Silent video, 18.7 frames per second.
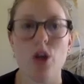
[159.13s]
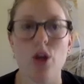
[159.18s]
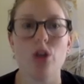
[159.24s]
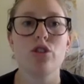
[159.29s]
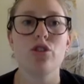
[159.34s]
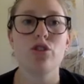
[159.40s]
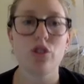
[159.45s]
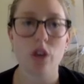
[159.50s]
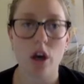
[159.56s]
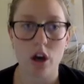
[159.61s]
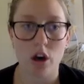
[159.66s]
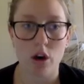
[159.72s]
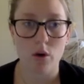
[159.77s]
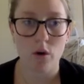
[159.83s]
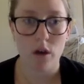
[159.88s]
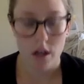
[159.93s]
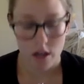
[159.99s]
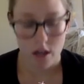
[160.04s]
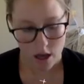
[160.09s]

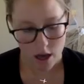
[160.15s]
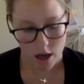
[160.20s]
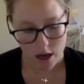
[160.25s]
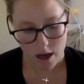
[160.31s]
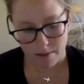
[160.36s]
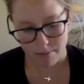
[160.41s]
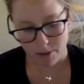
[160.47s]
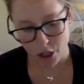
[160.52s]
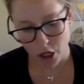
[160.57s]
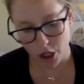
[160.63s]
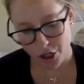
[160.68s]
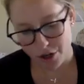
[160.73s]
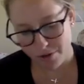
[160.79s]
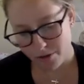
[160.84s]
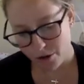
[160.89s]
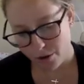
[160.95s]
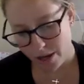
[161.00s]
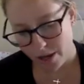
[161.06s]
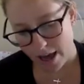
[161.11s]
So your
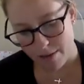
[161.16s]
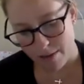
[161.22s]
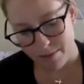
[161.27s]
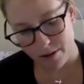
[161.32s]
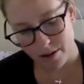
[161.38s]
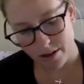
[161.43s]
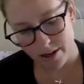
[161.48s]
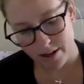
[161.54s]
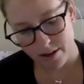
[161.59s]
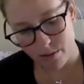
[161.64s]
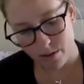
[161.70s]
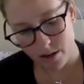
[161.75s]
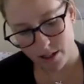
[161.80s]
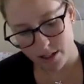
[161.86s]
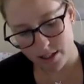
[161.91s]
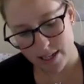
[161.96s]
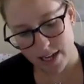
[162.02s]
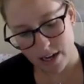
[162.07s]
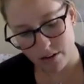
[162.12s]
vocabulary
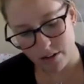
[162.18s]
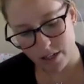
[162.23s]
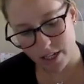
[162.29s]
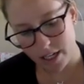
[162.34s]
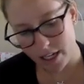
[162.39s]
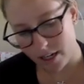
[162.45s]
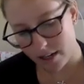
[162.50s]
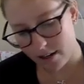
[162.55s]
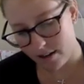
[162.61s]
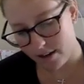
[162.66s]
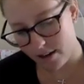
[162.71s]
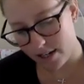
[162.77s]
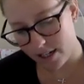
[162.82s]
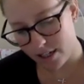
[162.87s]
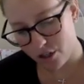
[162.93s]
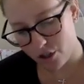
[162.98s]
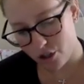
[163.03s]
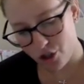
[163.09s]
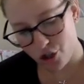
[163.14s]
words down here
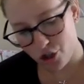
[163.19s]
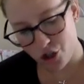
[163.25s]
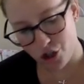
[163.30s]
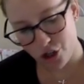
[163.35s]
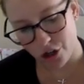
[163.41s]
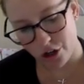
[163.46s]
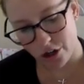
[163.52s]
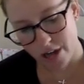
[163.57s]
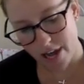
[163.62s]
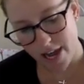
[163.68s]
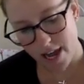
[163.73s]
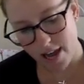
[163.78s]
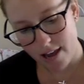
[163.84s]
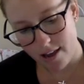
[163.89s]
is journey,